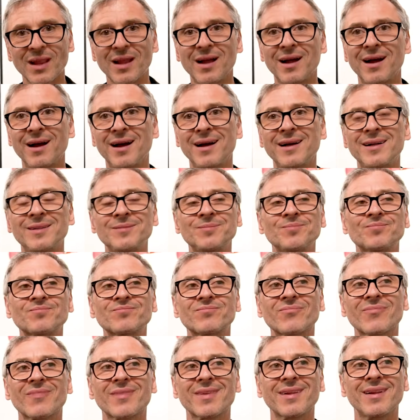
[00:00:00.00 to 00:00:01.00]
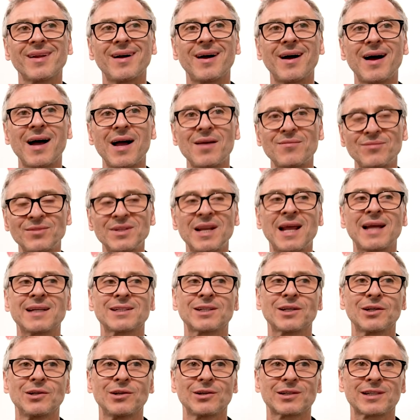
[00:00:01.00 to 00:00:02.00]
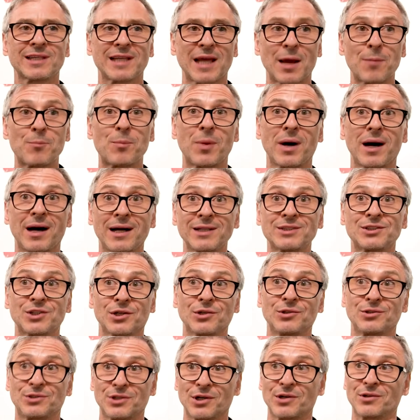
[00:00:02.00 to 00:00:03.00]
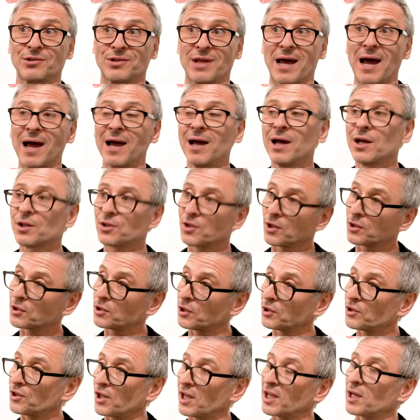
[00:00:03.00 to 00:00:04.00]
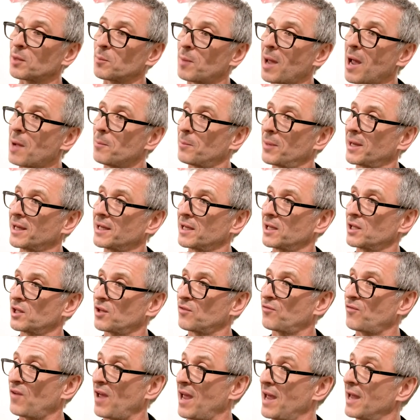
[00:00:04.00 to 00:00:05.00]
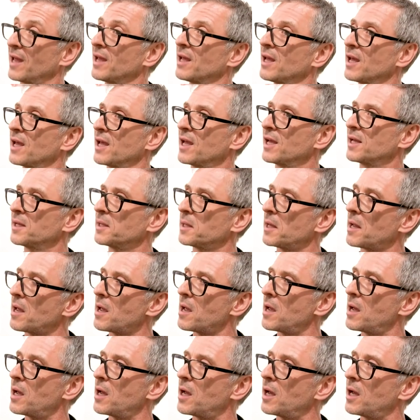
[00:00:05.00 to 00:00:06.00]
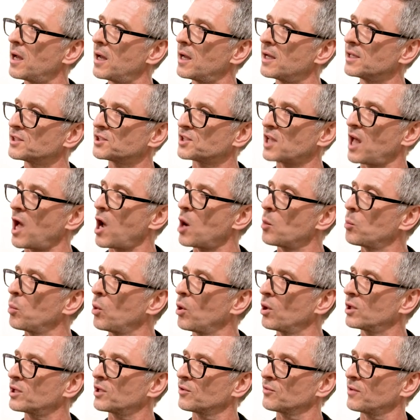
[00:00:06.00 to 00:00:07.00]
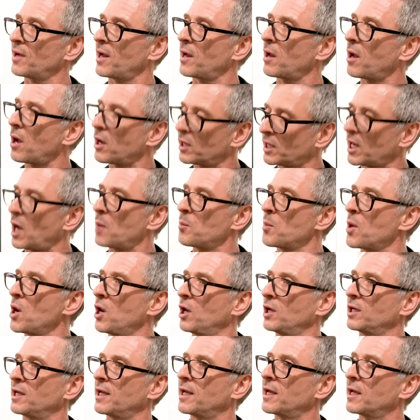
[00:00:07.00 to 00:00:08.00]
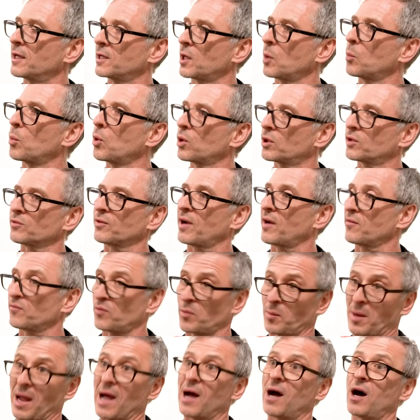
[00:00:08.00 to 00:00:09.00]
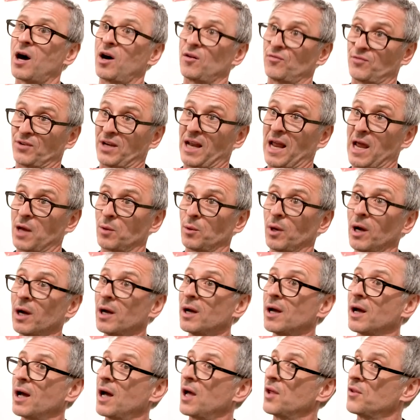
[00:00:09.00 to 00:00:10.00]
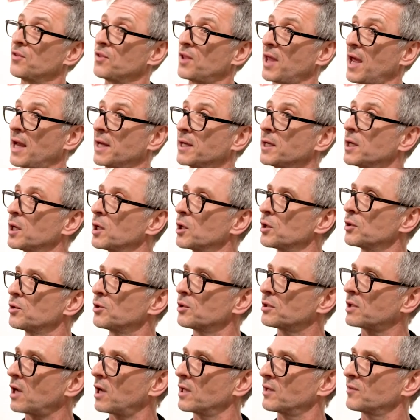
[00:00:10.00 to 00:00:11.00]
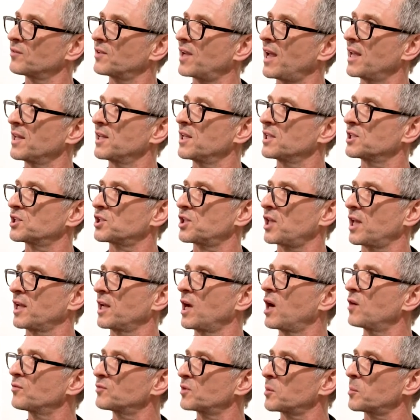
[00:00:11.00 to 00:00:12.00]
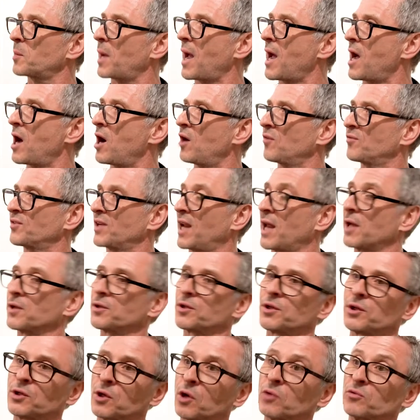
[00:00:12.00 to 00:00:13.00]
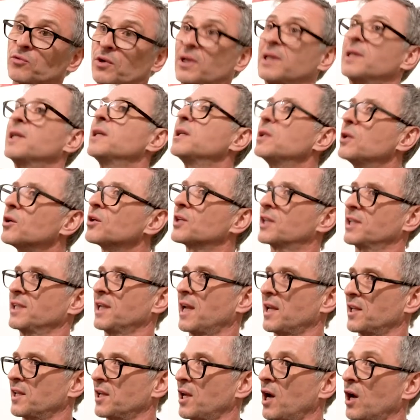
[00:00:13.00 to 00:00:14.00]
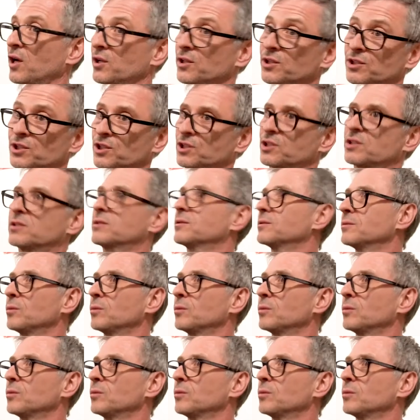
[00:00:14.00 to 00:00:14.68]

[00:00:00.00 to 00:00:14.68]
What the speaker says: I haven't had a look yet, but I do that. The good thing about being at the fair is that I walk around, I come early and I walk around for about half an hour, and then you kind of get this thing, after about half an hour, you're not really looking at the art, you're just